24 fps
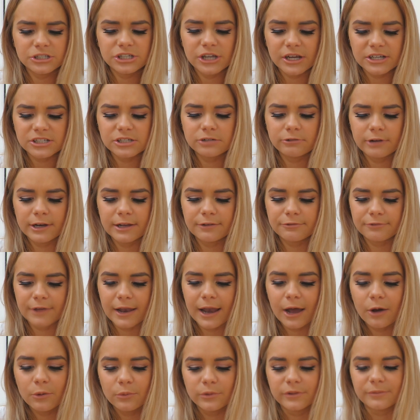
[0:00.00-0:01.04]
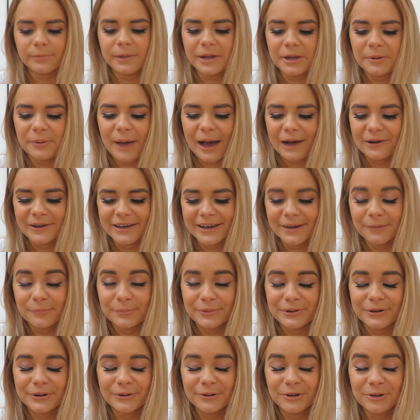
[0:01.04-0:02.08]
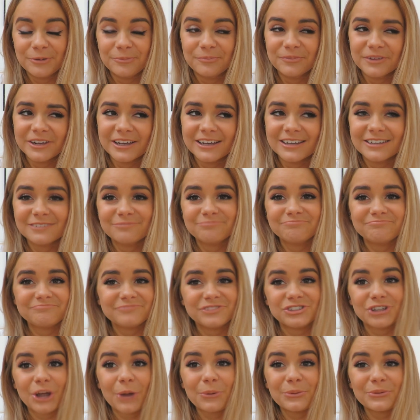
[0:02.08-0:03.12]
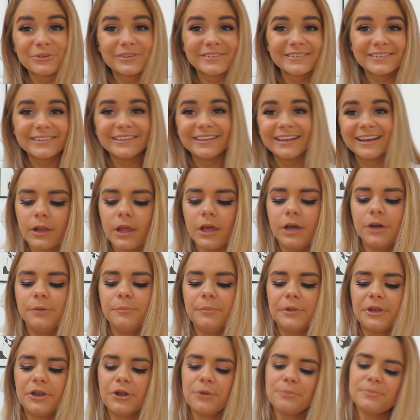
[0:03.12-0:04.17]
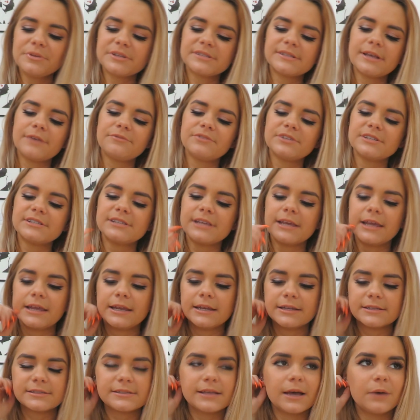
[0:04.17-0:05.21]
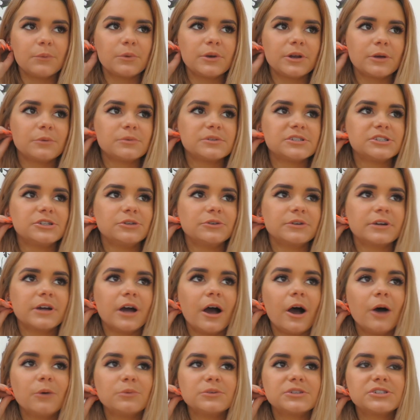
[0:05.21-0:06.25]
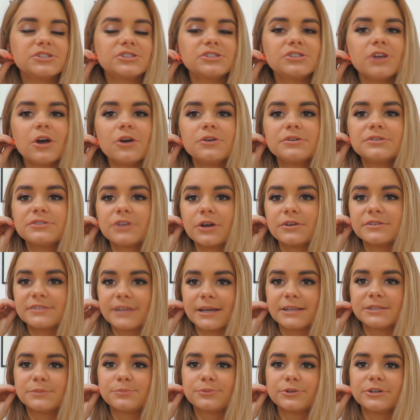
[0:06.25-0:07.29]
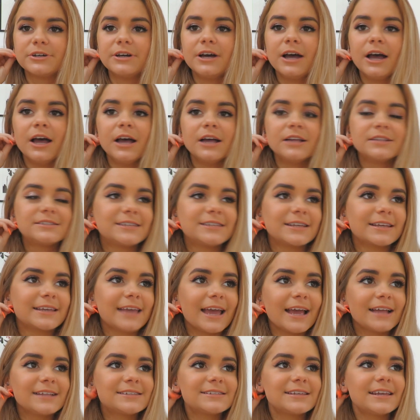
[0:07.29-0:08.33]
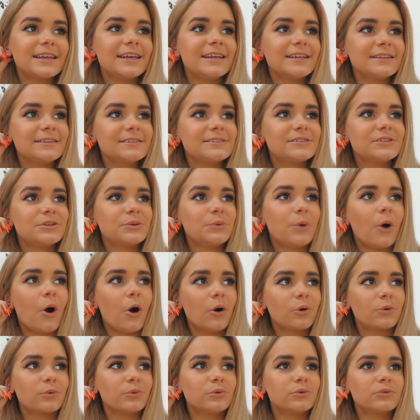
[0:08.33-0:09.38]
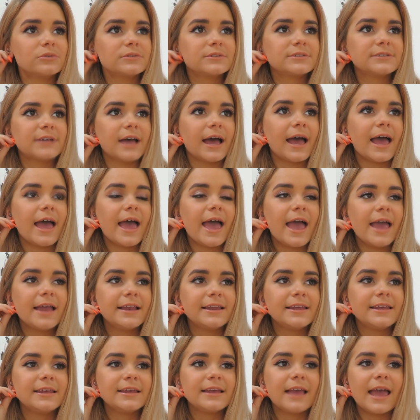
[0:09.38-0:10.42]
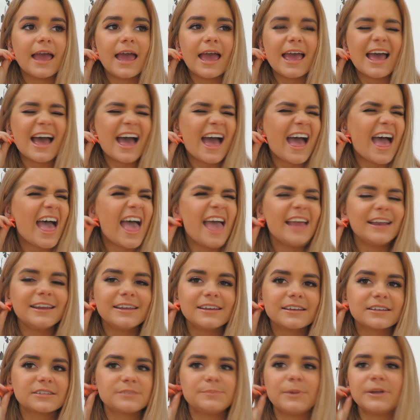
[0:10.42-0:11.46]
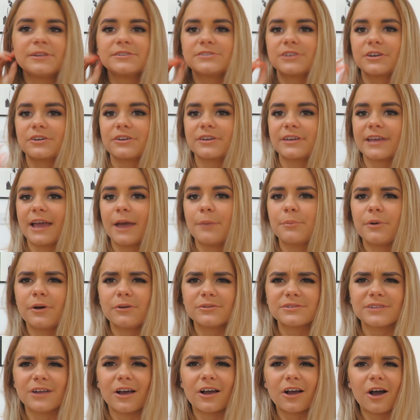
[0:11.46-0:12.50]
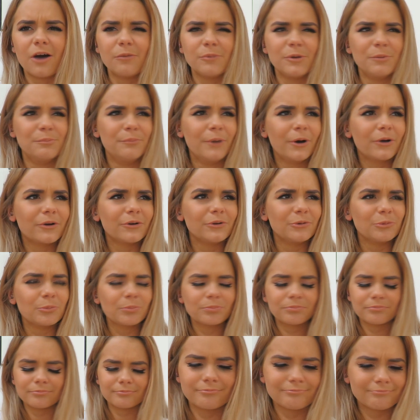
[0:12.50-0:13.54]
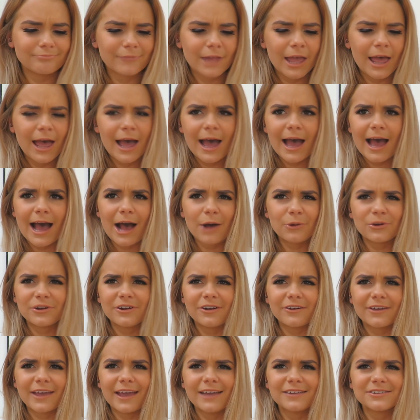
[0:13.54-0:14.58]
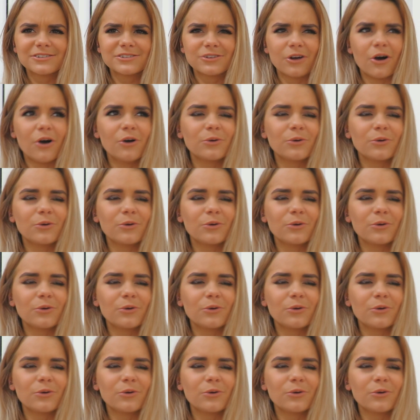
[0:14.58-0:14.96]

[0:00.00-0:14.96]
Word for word: she actually really fell out with me about it, but jokes. Number 17 is that when I was younger, I was so desperate to get into Hogwarts at any expense I could get. But I was like, I'm a muggle. How can I get into